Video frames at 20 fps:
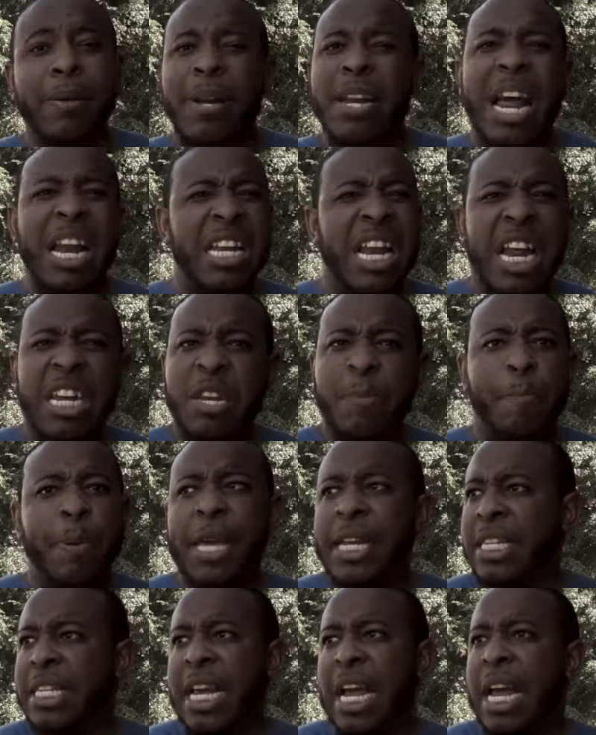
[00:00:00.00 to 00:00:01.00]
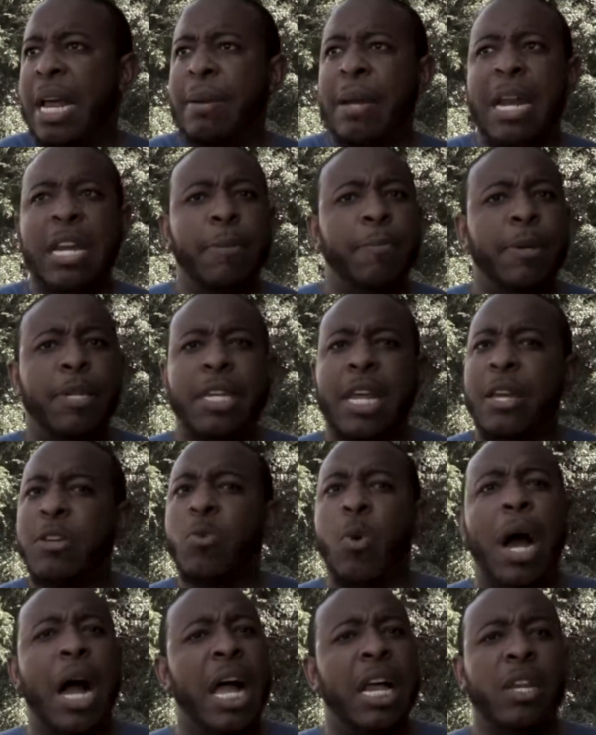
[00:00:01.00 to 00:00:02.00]
not not the big time, not the big time.
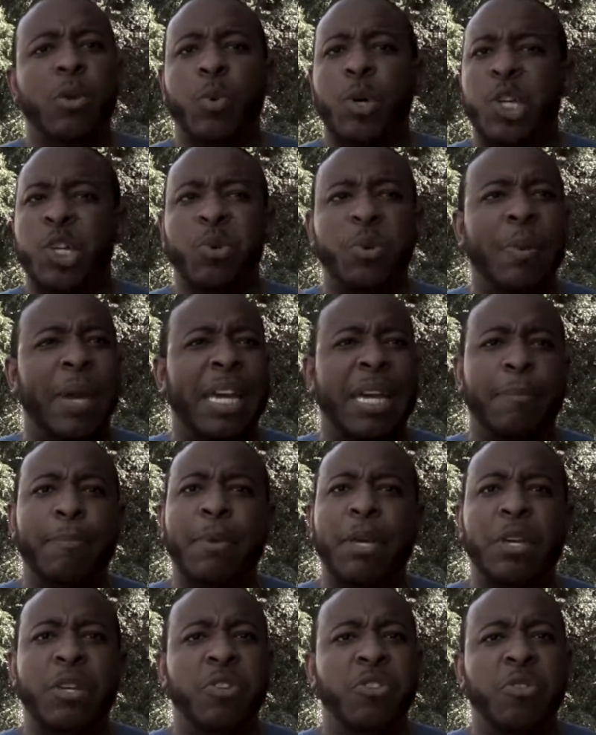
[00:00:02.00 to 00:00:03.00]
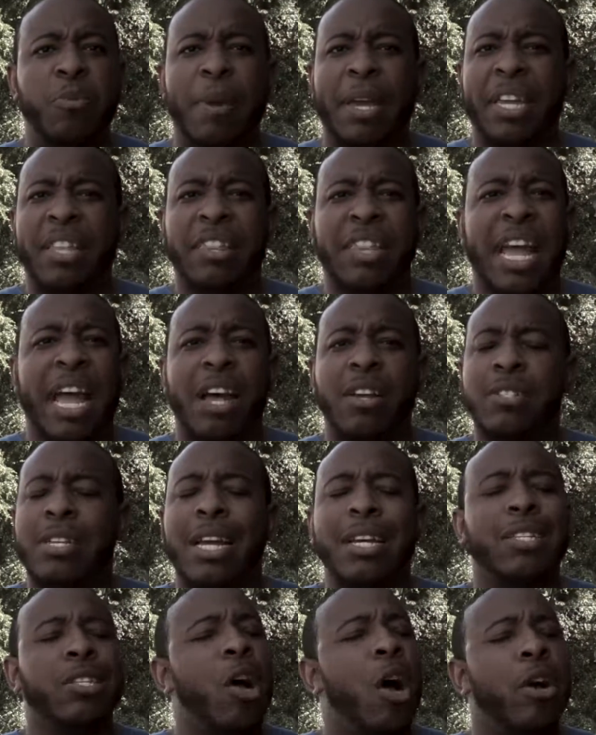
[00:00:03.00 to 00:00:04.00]
You Hollywood, you making millions, you making thousands.
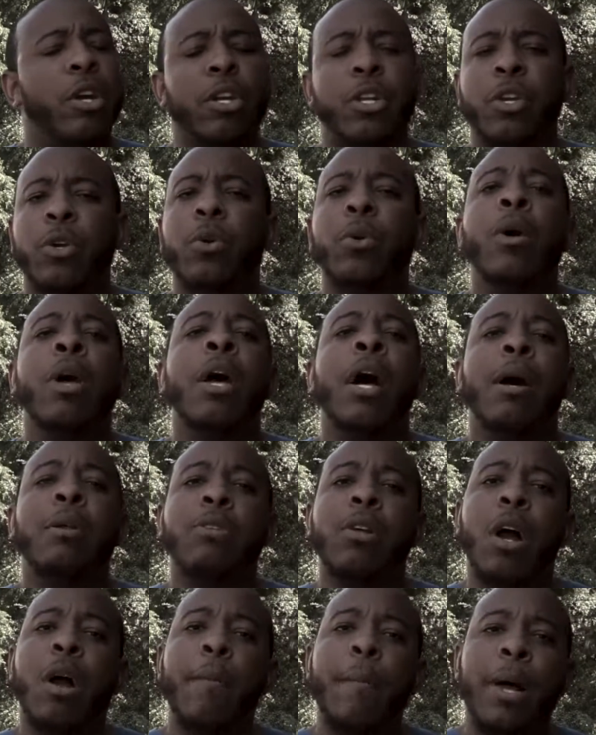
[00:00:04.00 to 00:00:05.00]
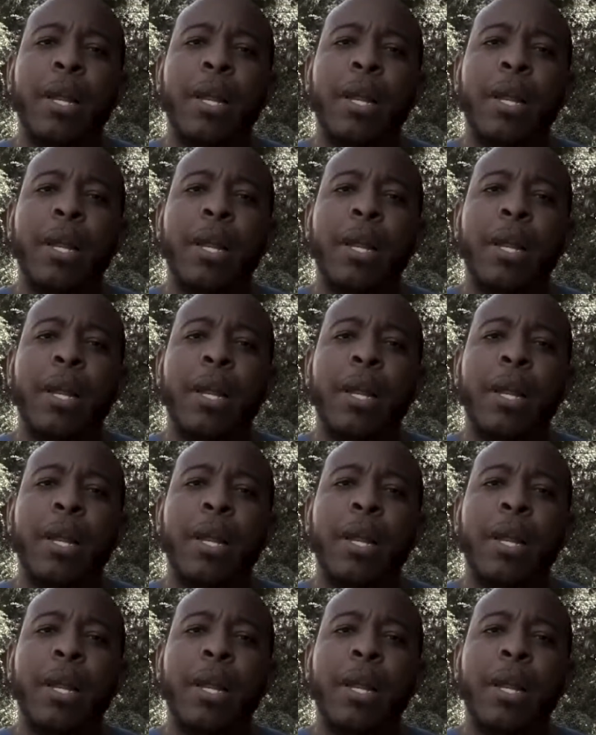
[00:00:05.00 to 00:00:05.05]
I ain't talking to you. I'm talking